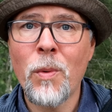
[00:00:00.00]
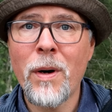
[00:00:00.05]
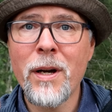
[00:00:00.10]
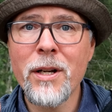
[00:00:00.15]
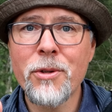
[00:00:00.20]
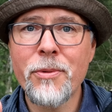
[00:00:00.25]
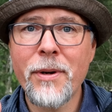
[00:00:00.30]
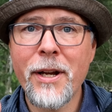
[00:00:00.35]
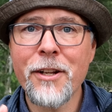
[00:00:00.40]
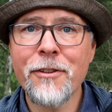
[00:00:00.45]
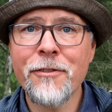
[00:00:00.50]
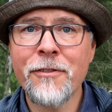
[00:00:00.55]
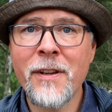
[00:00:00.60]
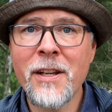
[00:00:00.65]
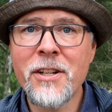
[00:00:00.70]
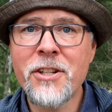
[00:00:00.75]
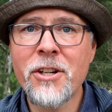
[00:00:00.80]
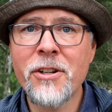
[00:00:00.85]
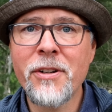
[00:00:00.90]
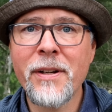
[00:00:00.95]
One great
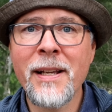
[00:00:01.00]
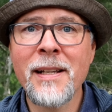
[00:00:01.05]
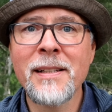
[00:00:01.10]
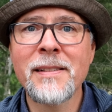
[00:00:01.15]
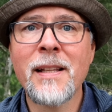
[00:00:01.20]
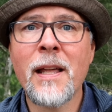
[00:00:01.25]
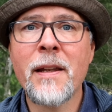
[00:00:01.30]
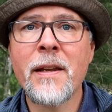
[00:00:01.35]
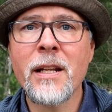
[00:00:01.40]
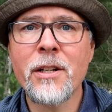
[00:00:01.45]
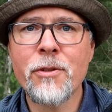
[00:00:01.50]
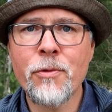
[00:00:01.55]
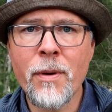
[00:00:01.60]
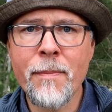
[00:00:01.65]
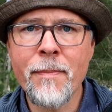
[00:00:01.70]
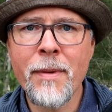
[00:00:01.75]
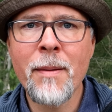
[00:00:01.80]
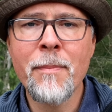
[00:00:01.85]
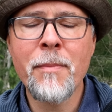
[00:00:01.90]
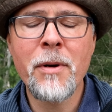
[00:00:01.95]
feature is that it
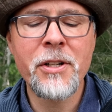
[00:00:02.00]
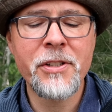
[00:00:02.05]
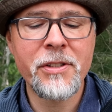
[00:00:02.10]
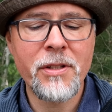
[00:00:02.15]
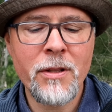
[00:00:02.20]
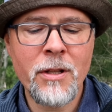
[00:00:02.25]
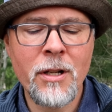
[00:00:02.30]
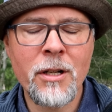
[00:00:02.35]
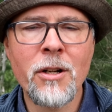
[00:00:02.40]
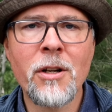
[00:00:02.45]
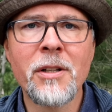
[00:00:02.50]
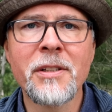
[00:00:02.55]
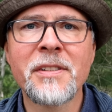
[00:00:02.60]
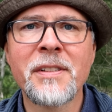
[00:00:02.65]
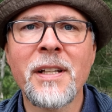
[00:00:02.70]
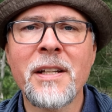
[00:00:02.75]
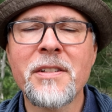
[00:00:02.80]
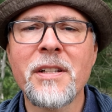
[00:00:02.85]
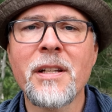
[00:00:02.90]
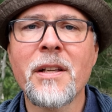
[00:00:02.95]
remembers the
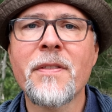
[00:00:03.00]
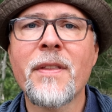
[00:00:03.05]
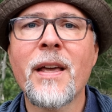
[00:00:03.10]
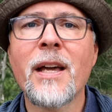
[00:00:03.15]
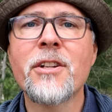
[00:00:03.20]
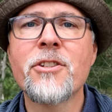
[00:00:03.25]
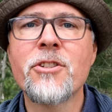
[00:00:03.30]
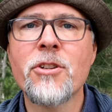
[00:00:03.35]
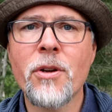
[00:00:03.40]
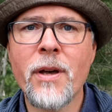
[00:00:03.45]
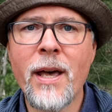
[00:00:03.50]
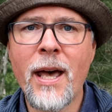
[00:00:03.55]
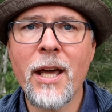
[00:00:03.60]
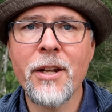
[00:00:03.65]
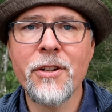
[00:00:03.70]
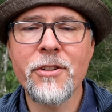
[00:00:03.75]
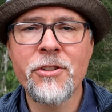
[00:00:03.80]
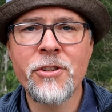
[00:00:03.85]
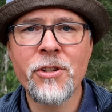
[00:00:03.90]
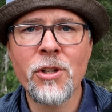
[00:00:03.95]
last setting that you
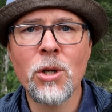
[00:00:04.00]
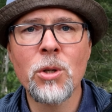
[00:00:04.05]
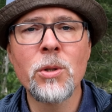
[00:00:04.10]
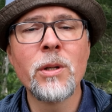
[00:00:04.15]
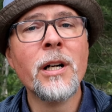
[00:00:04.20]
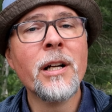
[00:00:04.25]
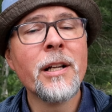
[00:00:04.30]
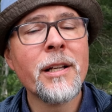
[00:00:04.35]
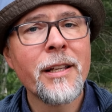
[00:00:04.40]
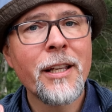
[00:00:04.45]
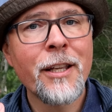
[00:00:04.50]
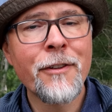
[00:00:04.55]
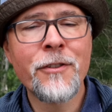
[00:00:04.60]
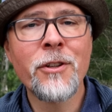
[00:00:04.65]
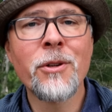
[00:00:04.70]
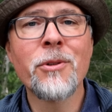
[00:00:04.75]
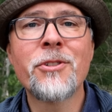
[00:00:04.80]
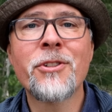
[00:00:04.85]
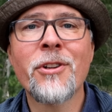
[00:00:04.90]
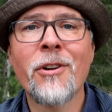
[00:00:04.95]
had. So
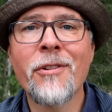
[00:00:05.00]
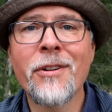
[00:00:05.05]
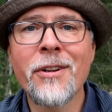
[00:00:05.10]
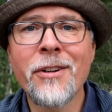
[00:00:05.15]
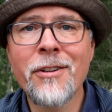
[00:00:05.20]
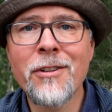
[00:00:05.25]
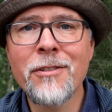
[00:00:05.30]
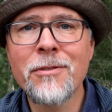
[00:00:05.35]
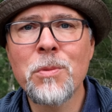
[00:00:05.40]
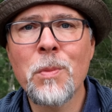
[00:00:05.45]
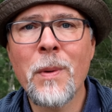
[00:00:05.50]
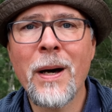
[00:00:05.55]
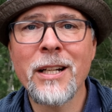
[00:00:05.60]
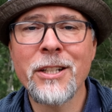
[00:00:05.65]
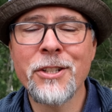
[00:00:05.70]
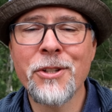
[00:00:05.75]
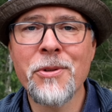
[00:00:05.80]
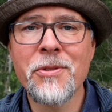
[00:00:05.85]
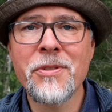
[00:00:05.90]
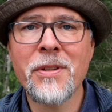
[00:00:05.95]
if you turn it off
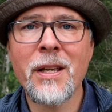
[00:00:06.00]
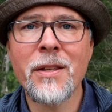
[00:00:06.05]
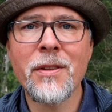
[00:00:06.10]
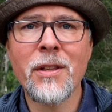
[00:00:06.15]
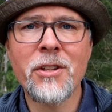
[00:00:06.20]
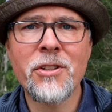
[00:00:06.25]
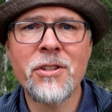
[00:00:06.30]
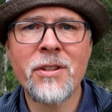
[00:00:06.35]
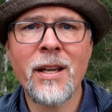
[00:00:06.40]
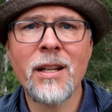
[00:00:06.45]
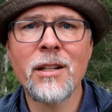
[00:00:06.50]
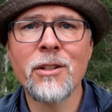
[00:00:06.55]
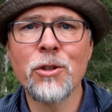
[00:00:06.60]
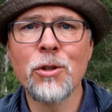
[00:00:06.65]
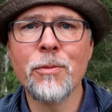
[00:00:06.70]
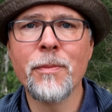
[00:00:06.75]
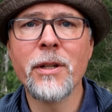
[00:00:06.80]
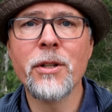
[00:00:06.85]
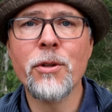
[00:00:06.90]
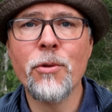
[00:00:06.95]
while using the 10
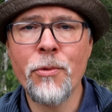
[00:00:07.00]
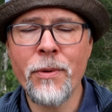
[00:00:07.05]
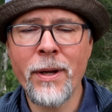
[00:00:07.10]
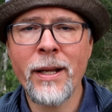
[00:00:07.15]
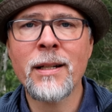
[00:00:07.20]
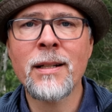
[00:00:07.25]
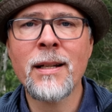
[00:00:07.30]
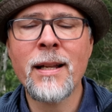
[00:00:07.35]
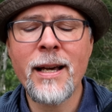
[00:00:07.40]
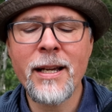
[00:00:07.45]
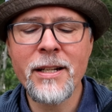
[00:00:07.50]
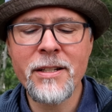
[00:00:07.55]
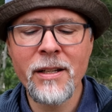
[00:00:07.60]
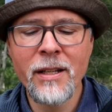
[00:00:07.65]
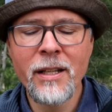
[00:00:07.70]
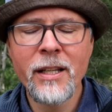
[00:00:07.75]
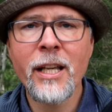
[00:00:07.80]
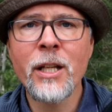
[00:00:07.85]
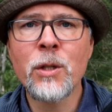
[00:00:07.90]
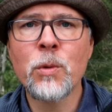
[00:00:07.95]
lumen red light,
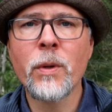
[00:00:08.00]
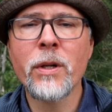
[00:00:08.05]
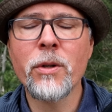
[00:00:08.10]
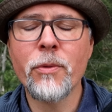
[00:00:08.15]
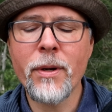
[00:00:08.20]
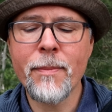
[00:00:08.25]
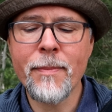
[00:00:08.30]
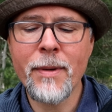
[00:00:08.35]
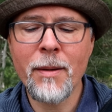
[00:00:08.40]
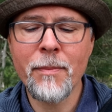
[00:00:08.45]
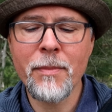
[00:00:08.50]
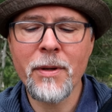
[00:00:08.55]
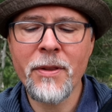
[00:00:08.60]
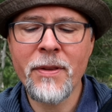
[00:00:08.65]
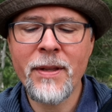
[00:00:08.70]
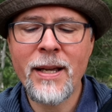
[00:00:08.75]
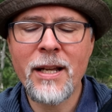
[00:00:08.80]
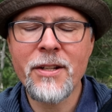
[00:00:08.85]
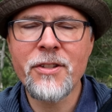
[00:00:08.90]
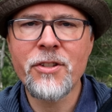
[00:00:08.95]
it will remember
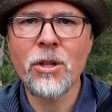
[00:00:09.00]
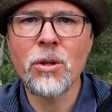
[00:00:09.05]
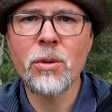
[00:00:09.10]
that.